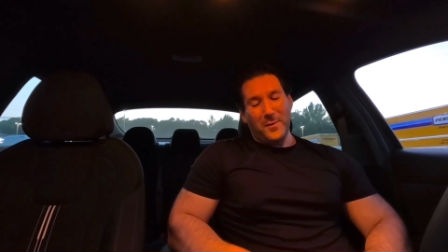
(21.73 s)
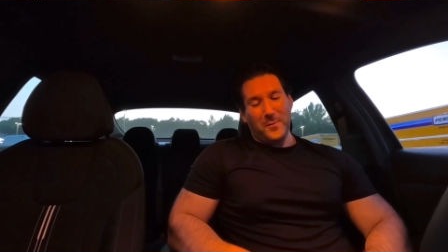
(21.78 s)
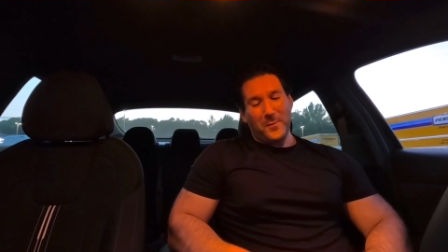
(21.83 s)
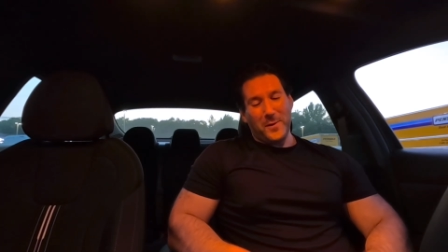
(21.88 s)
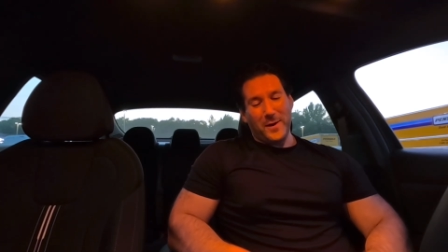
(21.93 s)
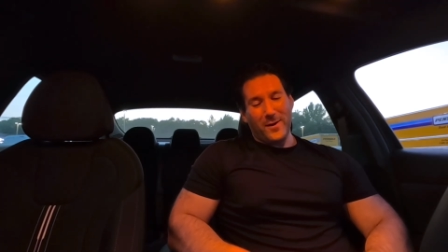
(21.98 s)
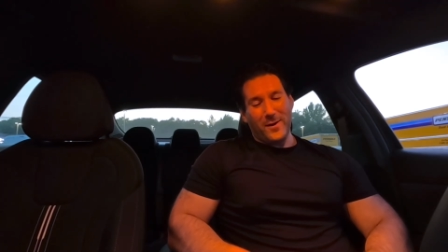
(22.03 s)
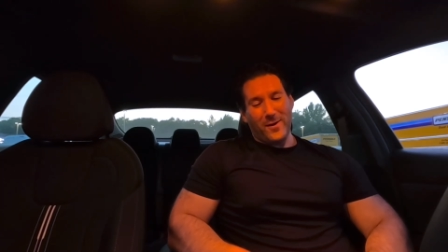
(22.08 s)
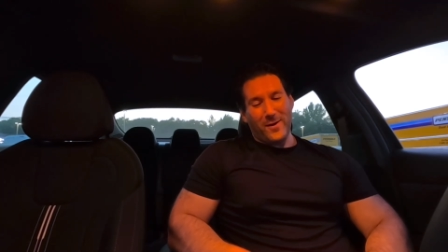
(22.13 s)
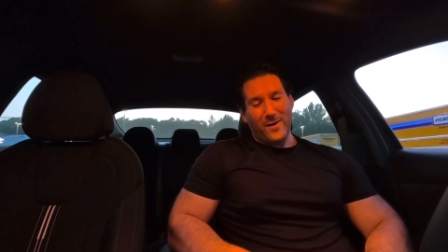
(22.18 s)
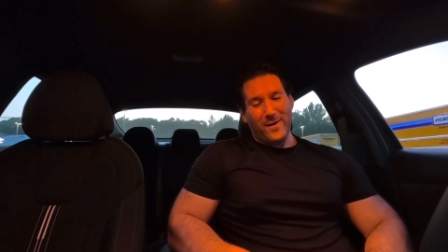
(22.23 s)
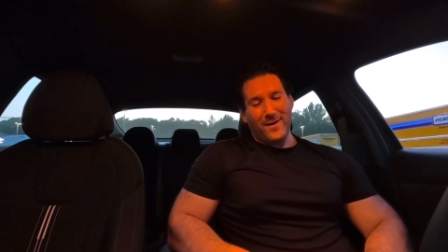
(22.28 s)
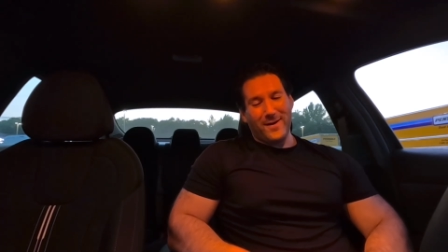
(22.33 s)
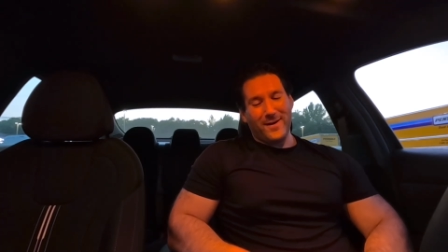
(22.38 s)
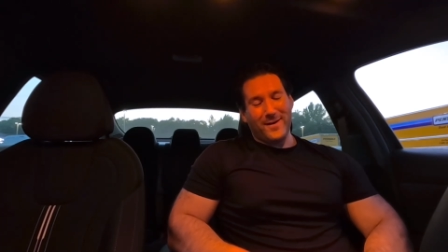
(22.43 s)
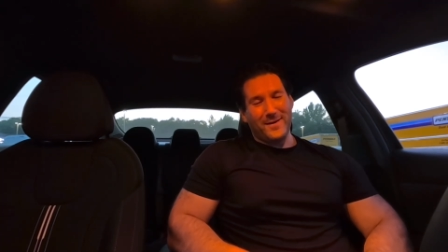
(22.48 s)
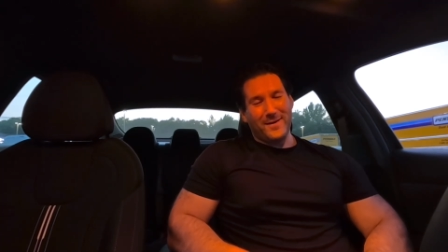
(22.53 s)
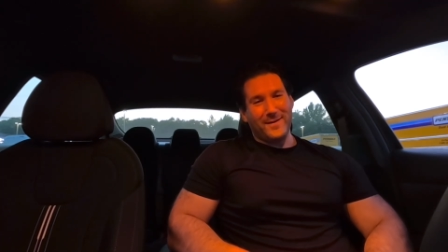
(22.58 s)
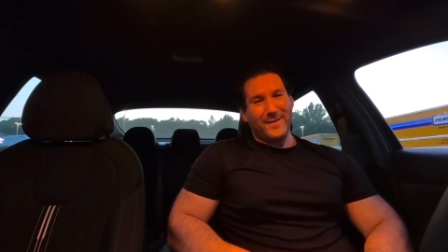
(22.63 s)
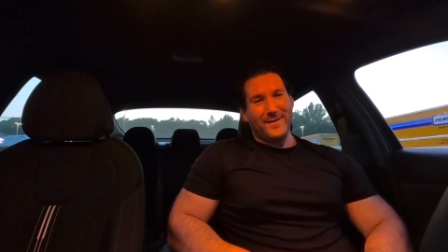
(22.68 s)
We
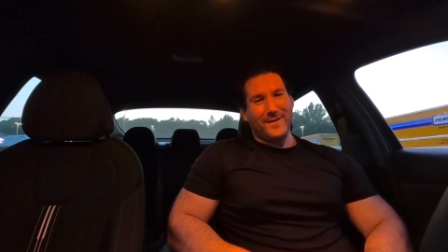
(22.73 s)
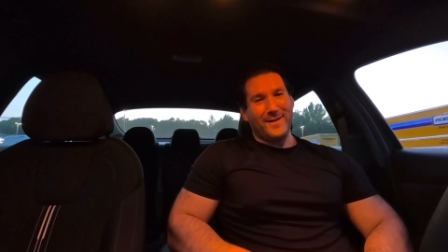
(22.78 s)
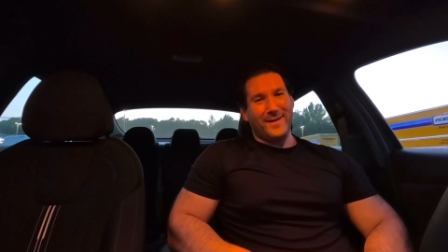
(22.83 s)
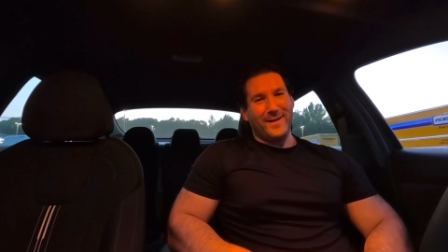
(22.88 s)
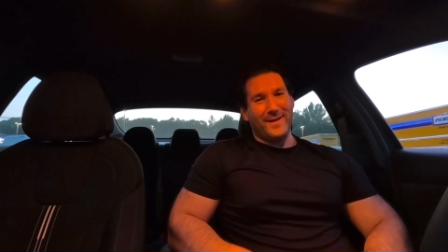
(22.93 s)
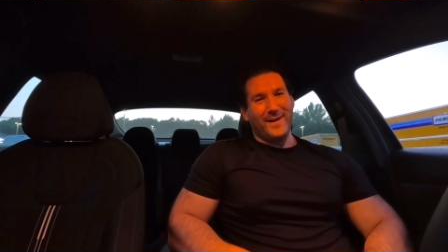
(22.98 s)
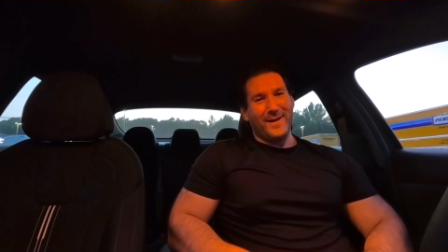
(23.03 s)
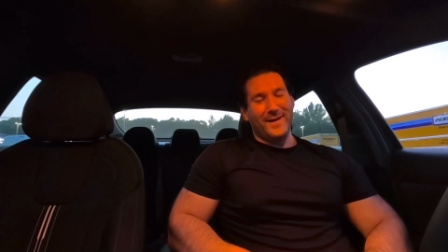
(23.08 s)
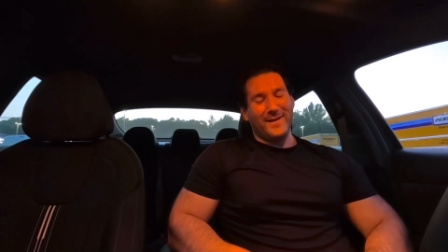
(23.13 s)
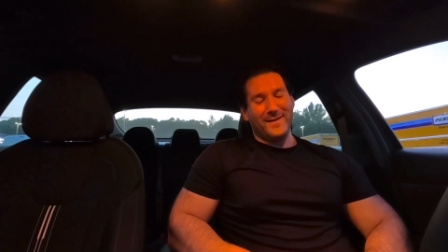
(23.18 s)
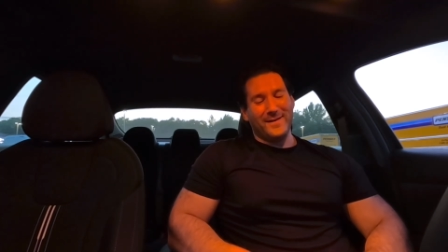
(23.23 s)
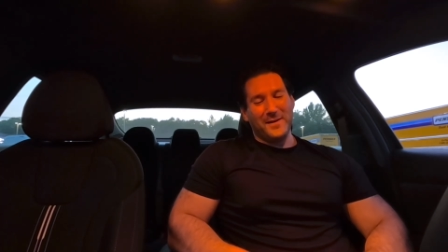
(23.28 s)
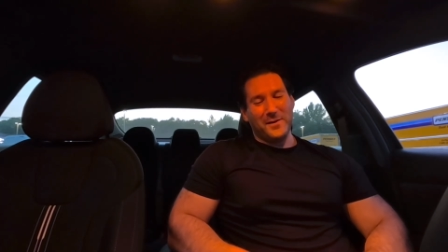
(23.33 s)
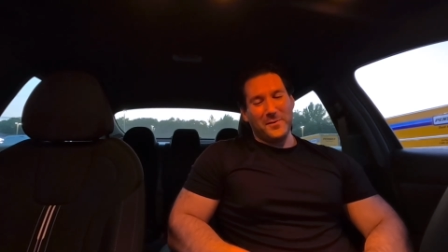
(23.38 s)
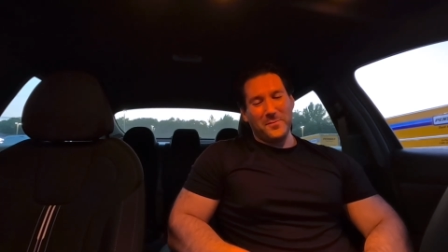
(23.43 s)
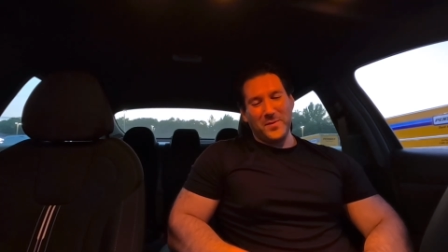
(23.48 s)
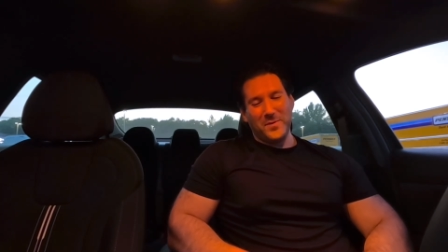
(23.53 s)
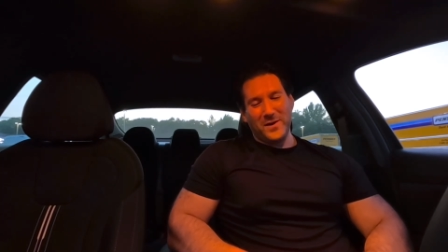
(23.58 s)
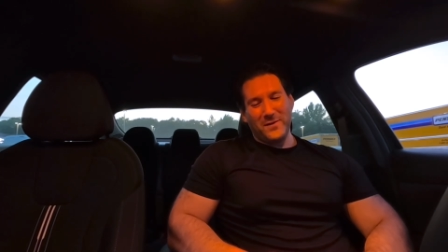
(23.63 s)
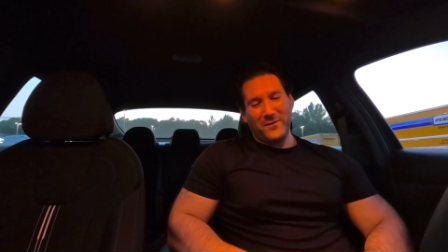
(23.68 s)
are in a
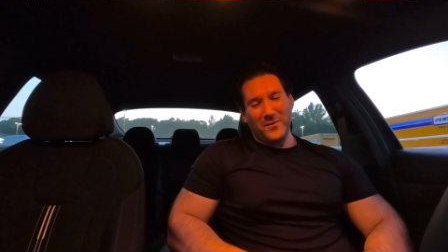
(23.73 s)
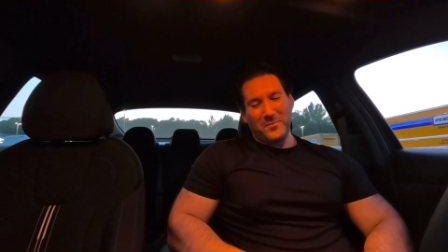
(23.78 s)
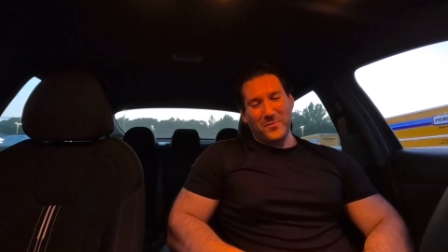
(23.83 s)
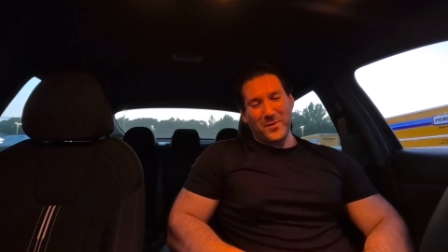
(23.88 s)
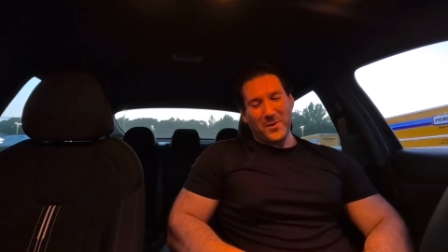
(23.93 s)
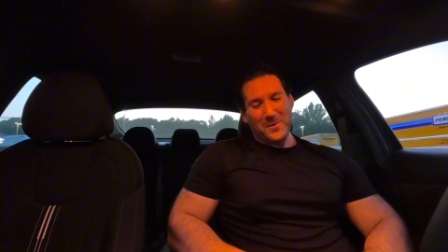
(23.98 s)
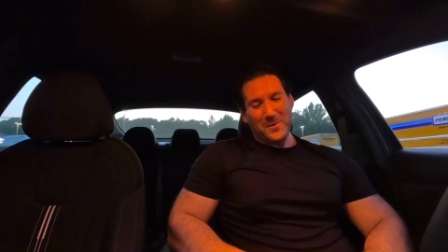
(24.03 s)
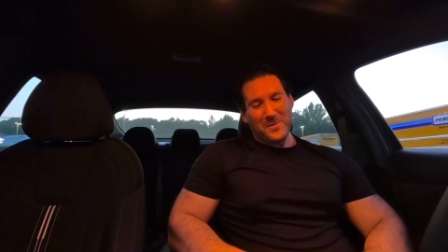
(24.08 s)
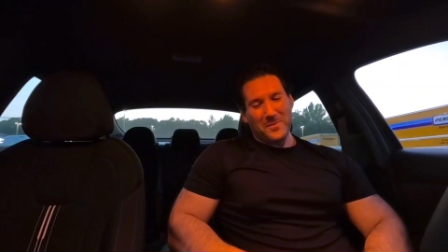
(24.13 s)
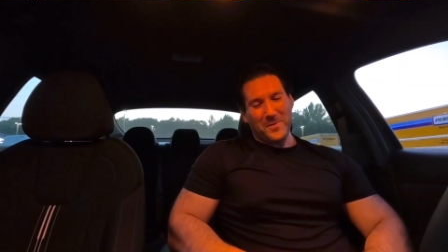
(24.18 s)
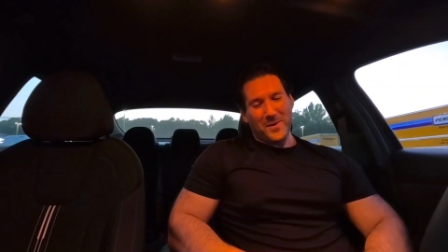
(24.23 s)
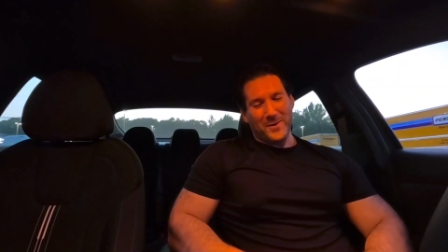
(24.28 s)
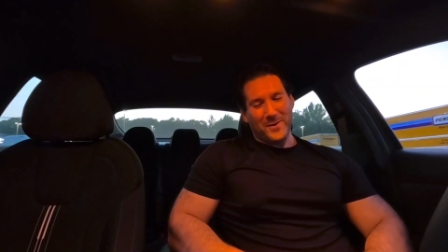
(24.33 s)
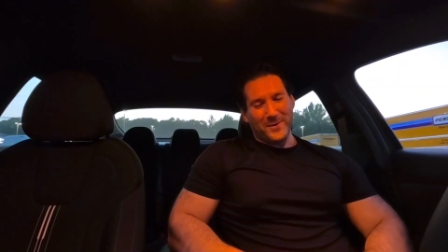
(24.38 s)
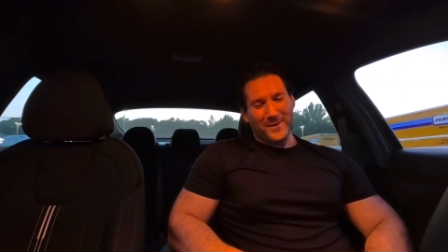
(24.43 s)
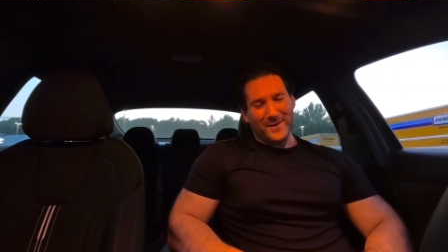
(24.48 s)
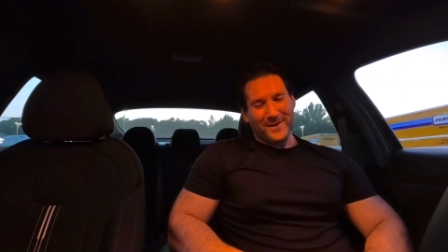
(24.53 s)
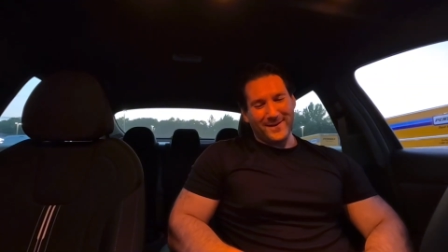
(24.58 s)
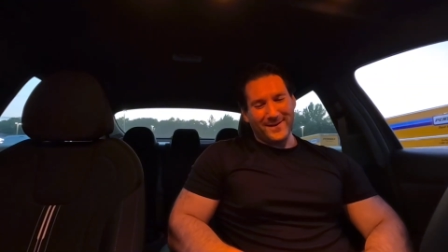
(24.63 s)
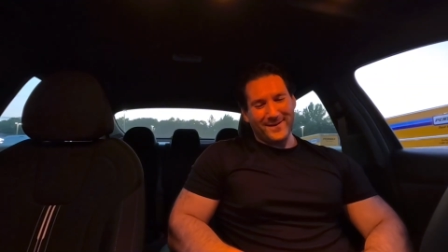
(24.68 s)
little bit of a bulk
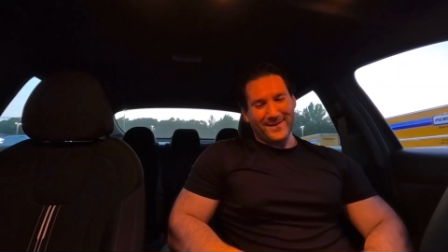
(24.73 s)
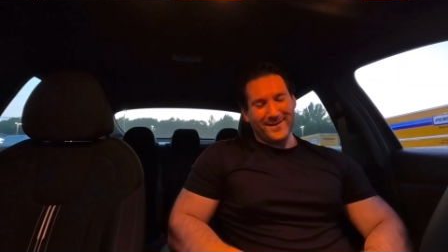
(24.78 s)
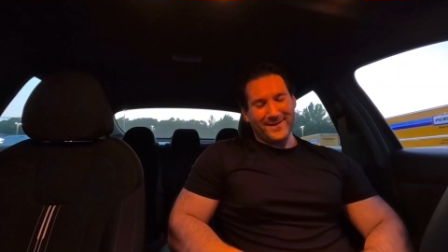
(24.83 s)
mode.